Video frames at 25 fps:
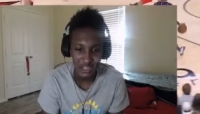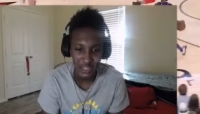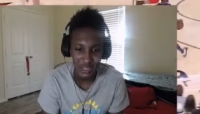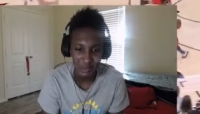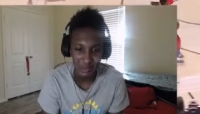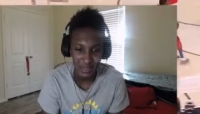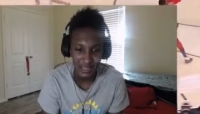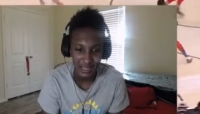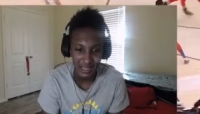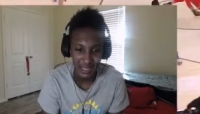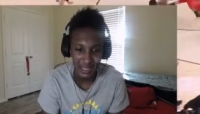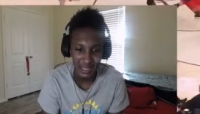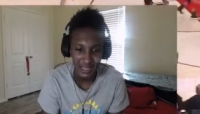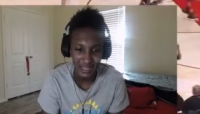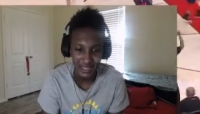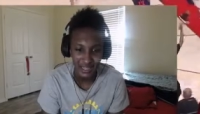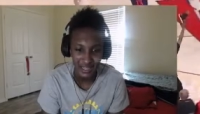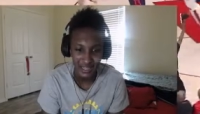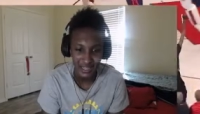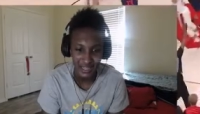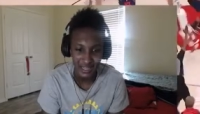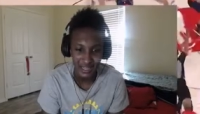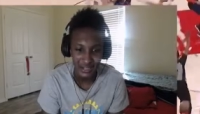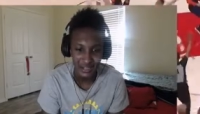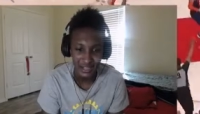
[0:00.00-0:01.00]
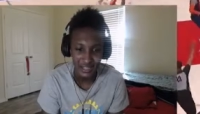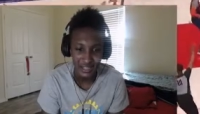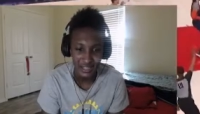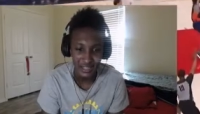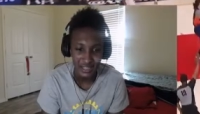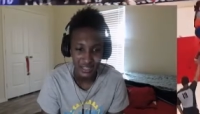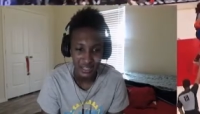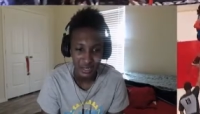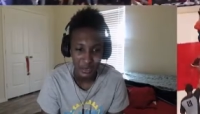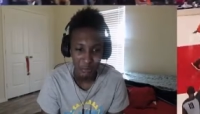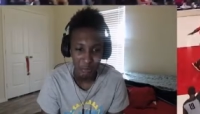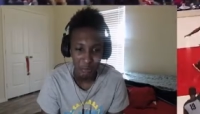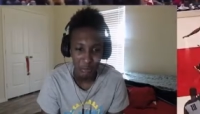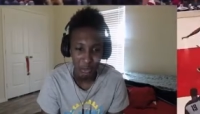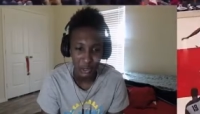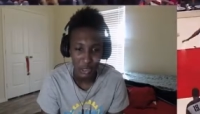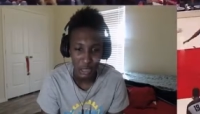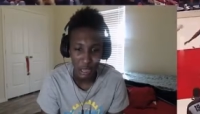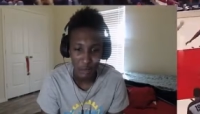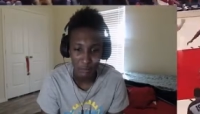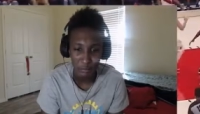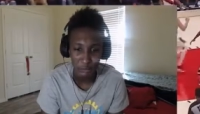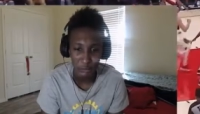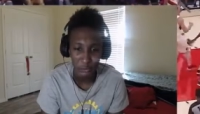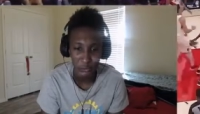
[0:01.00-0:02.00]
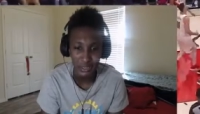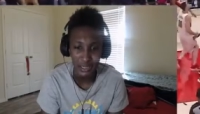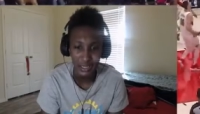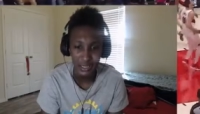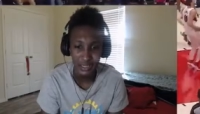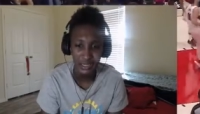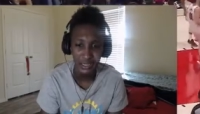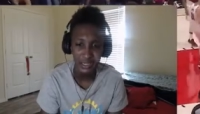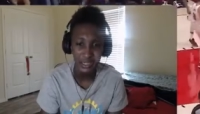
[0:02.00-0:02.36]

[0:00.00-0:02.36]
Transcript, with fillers: he been killing this series. Pull up three.